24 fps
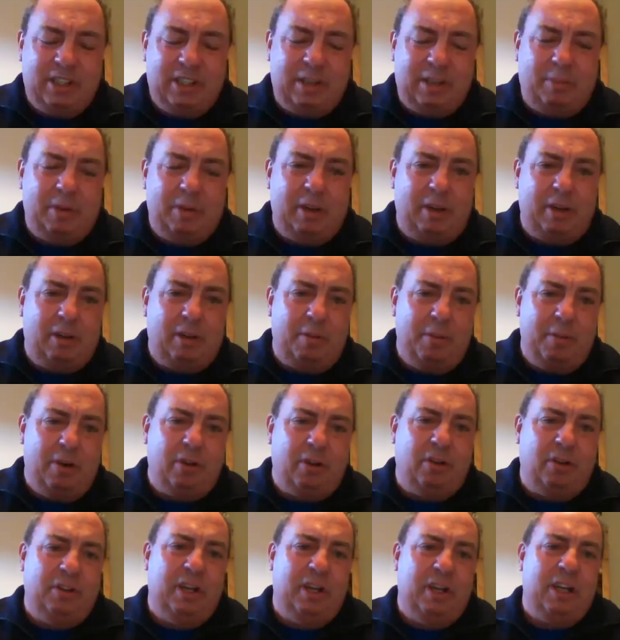when the
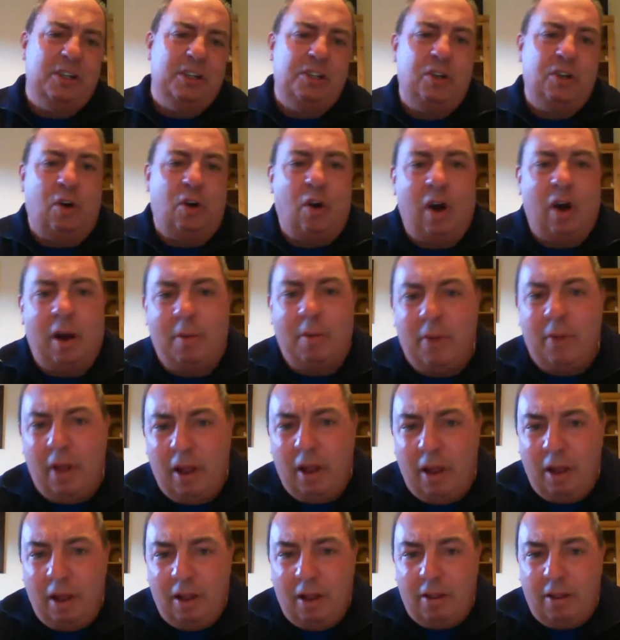miracle does show up,